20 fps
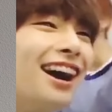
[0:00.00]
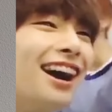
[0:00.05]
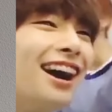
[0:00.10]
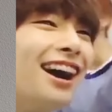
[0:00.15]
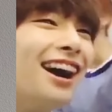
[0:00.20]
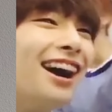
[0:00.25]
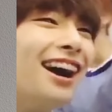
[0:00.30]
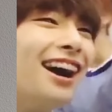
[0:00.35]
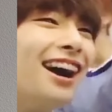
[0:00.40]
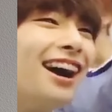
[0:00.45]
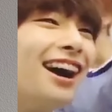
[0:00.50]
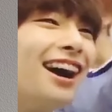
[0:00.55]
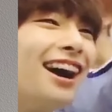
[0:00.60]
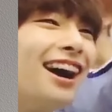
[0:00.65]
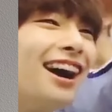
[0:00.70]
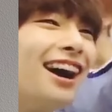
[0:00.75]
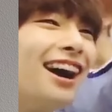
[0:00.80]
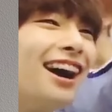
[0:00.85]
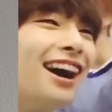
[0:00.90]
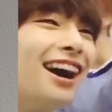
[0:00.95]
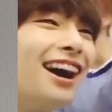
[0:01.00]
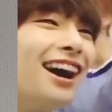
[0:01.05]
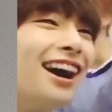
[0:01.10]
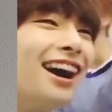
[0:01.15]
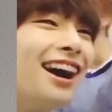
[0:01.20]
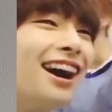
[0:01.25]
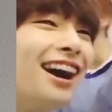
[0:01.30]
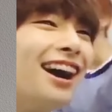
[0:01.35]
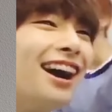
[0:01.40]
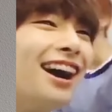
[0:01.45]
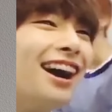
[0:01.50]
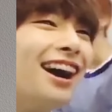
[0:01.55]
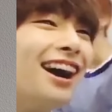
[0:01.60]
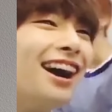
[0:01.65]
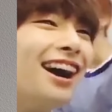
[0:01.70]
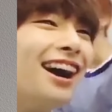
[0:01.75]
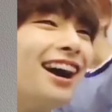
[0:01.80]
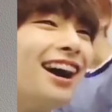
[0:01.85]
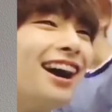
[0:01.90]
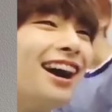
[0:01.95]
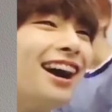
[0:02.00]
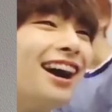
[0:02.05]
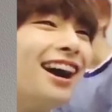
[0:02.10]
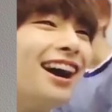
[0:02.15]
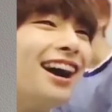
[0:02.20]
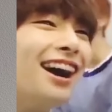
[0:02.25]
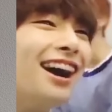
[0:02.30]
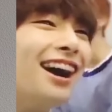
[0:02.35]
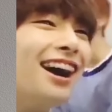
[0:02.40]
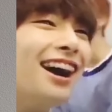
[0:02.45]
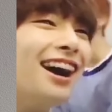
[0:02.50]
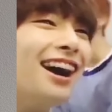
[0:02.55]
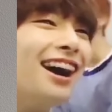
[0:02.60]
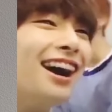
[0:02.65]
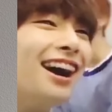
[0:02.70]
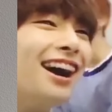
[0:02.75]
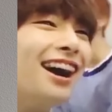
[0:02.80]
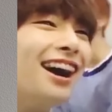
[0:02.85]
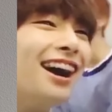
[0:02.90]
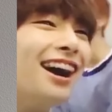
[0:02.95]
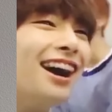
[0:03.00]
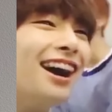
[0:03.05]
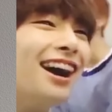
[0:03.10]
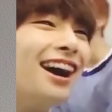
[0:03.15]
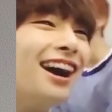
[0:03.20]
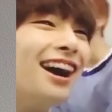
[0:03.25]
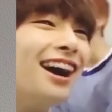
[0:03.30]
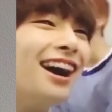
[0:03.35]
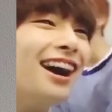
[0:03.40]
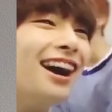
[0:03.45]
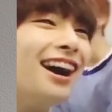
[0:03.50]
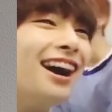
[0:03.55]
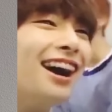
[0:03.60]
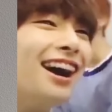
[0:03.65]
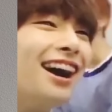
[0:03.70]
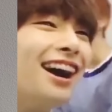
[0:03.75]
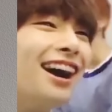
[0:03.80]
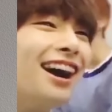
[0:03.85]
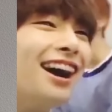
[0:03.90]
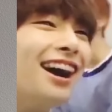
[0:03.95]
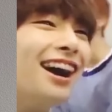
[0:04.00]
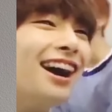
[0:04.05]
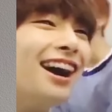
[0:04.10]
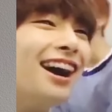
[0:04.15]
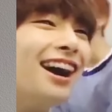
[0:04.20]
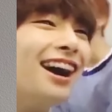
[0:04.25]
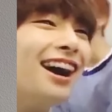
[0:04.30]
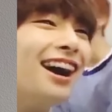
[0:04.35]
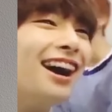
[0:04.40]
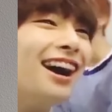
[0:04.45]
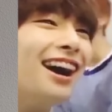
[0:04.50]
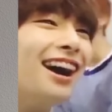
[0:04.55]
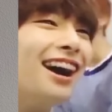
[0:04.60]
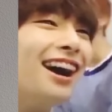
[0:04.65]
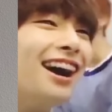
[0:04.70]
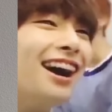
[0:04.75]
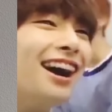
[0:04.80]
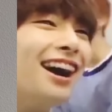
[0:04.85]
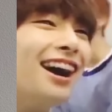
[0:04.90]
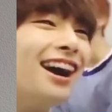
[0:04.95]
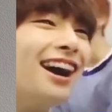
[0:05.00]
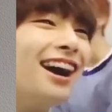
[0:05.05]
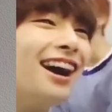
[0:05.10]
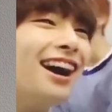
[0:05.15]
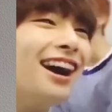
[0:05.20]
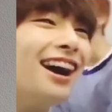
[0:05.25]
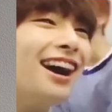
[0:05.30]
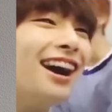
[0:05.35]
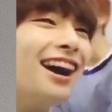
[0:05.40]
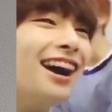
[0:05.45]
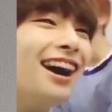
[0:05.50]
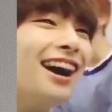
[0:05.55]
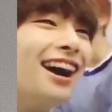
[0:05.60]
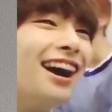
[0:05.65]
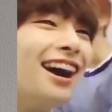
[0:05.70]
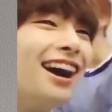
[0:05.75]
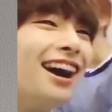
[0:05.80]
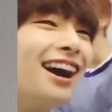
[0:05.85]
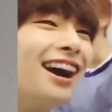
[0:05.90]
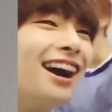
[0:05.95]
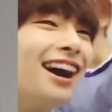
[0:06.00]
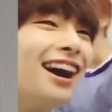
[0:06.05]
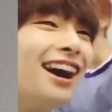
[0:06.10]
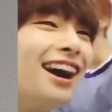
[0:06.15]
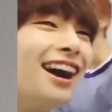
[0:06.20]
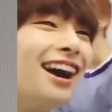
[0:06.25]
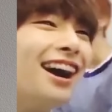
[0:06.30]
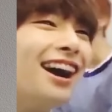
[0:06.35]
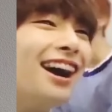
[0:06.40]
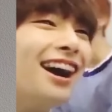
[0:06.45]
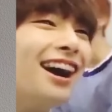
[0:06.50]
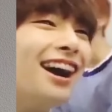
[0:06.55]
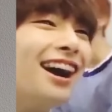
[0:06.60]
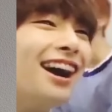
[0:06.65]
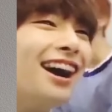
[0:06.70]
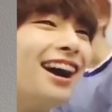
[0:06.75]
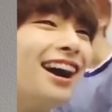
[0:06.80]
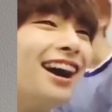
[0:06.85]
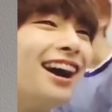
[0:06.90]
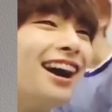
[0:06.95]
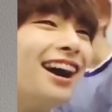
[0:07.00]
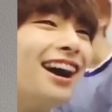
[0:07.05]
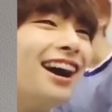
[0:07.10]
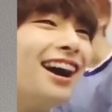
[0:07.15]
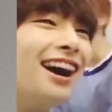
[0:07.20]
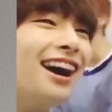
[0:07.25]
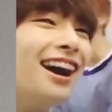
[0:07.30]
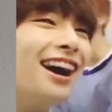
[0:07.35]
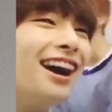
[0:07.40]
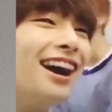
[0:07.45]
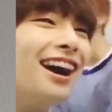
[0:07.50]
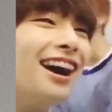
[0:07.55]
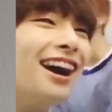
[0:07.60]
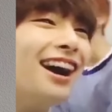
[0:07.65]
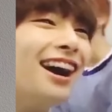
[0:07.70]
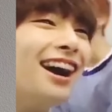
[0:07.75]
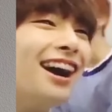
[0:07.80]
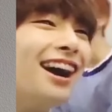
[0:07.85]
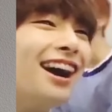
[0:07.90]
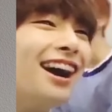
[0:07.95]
The person shown says nothing.